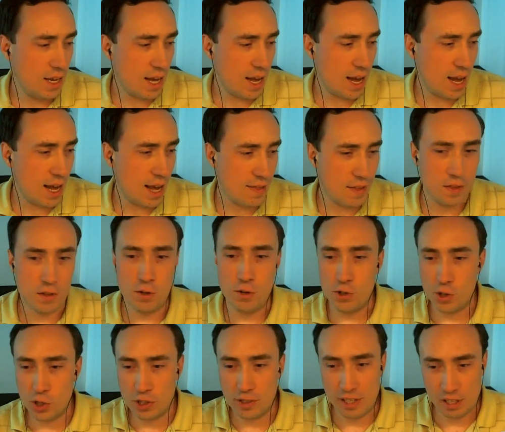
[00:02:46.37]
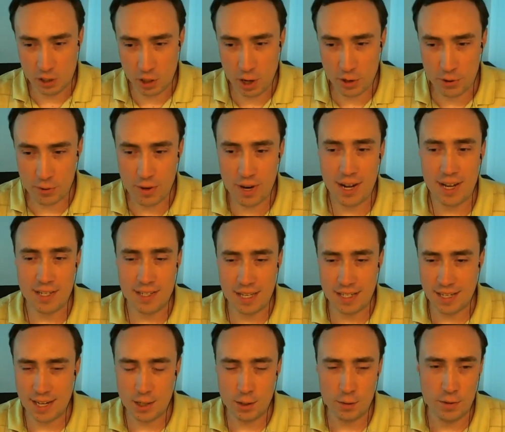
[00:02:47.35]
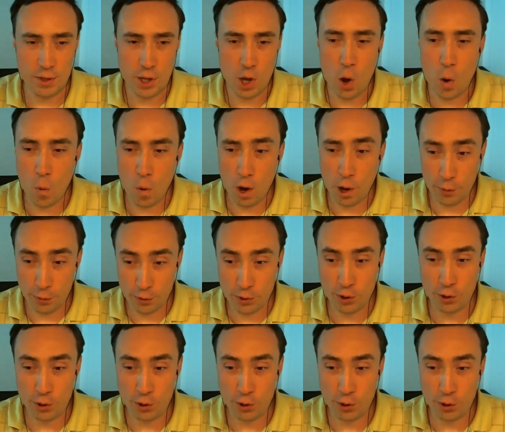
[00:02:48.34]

Uh, and then the user clicks authorize. That's kind of the OAuth